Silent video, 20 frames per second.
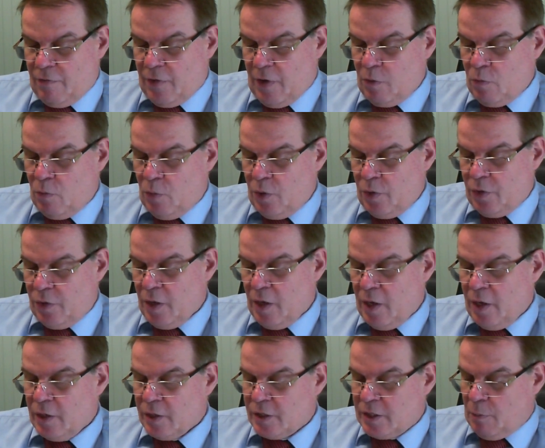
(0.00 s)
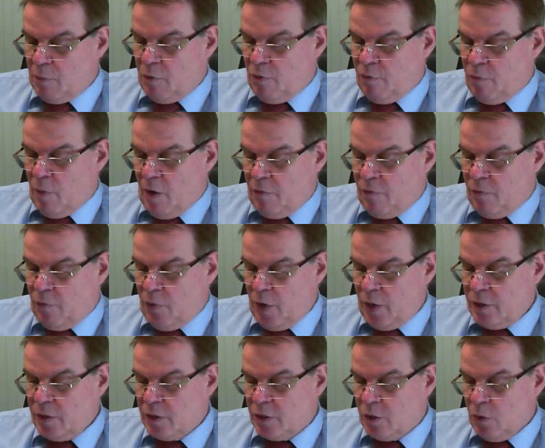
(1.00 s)
fun with some of my
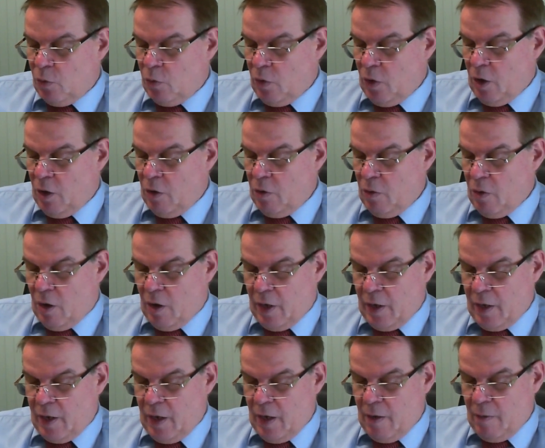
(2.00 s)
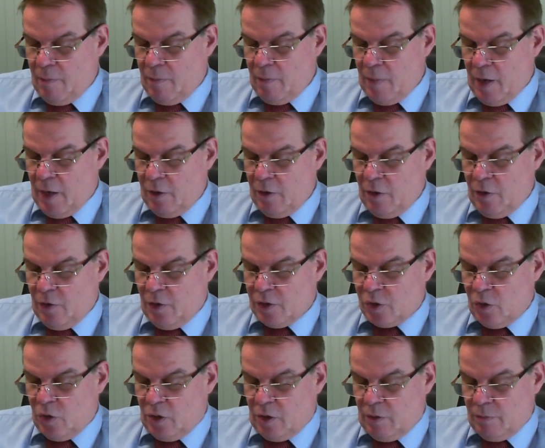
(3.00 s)
friends, although I am under the
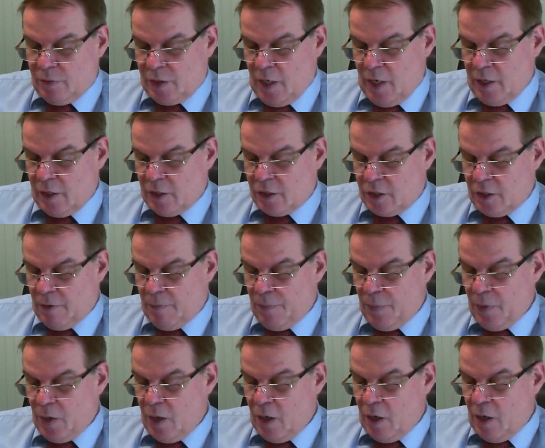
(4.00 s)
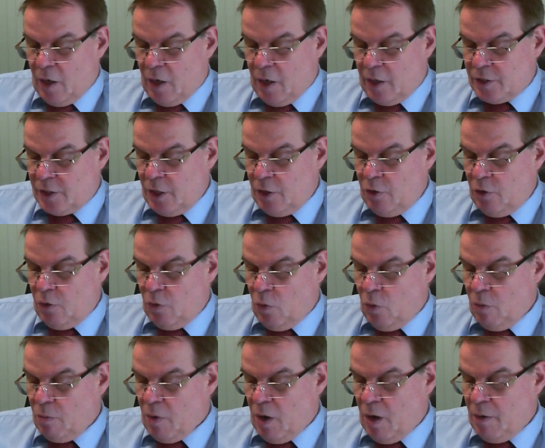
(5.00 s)
circumstance. I send you
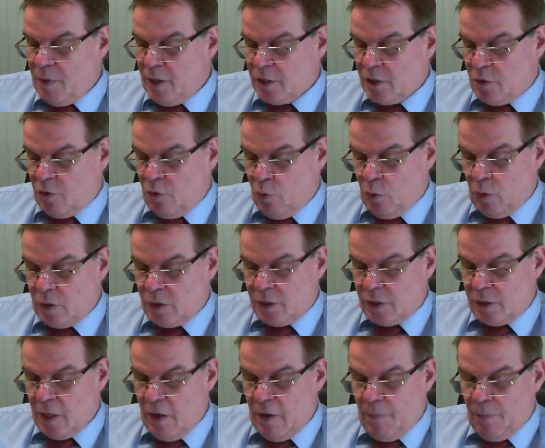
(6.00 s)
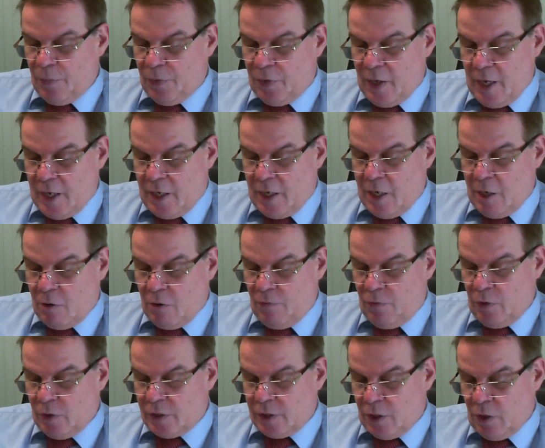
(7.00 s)
all my best thoughts. Take care
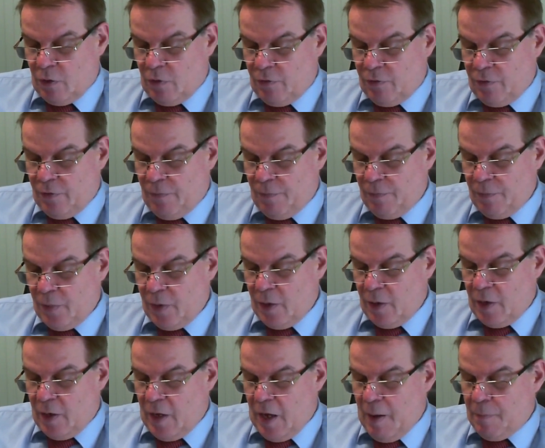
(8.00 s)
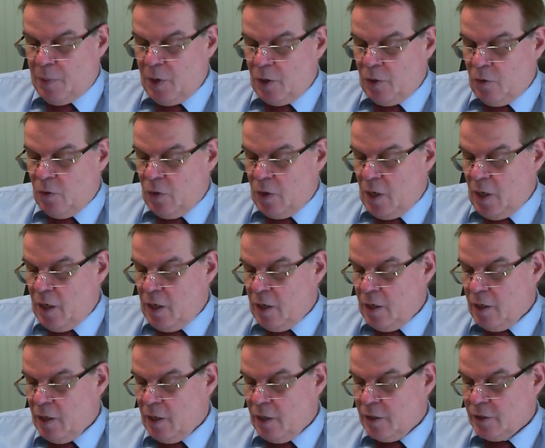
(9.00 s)
of yourself. Happy New
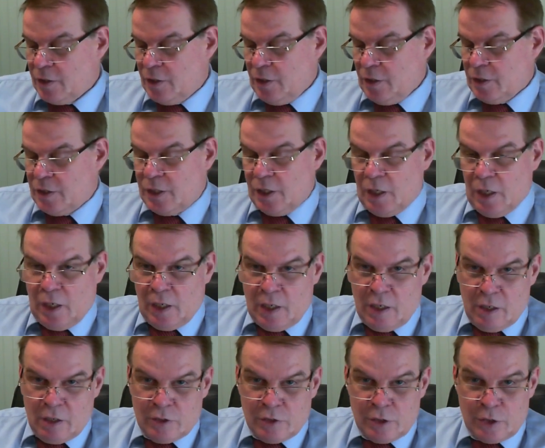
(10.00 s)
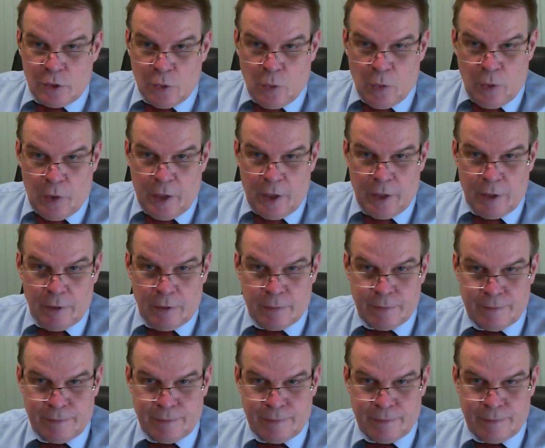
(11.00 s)
Year. Sincerely, Zaw Lin.